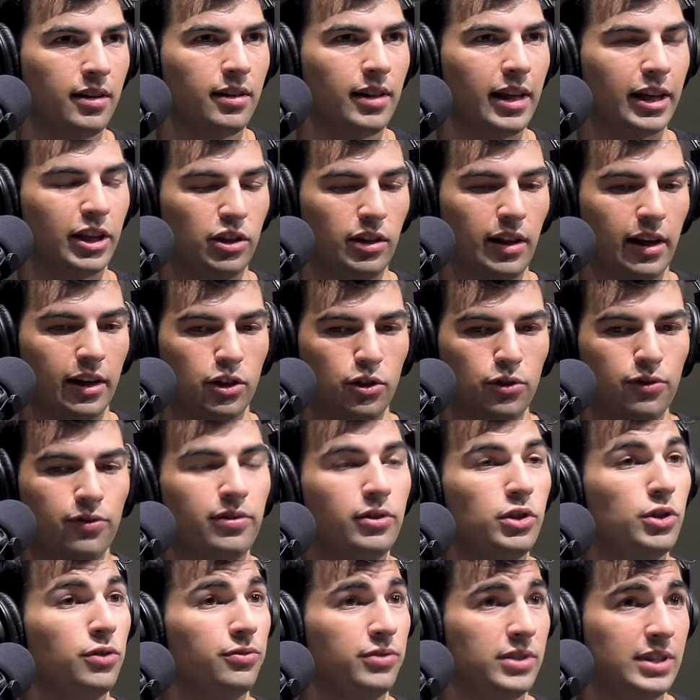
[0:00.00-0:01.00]
Like like
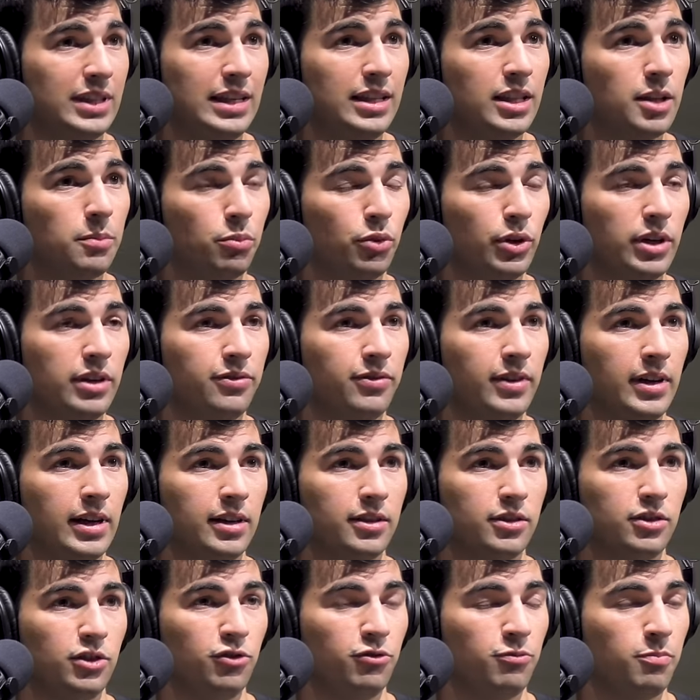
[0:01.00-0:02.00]
you've you've seen the
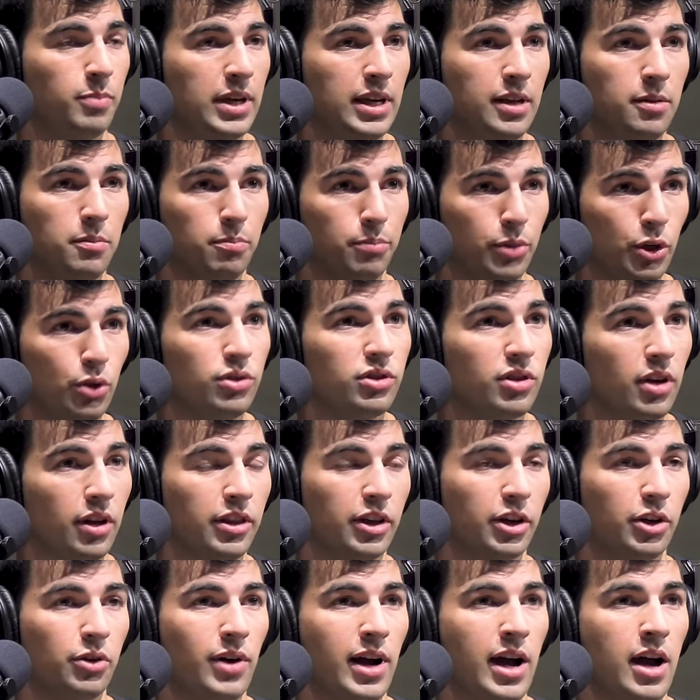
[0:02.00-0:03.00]
briefings. You've been boots on
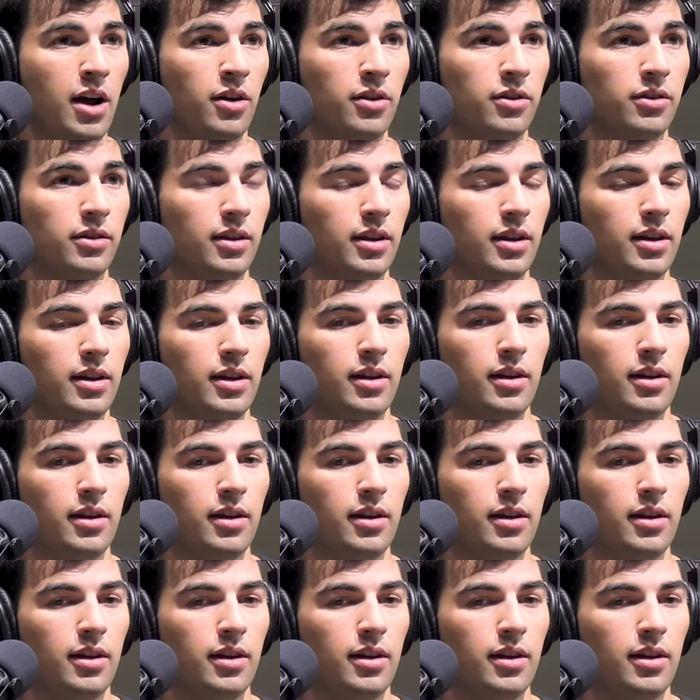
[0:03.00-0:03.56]
the ground.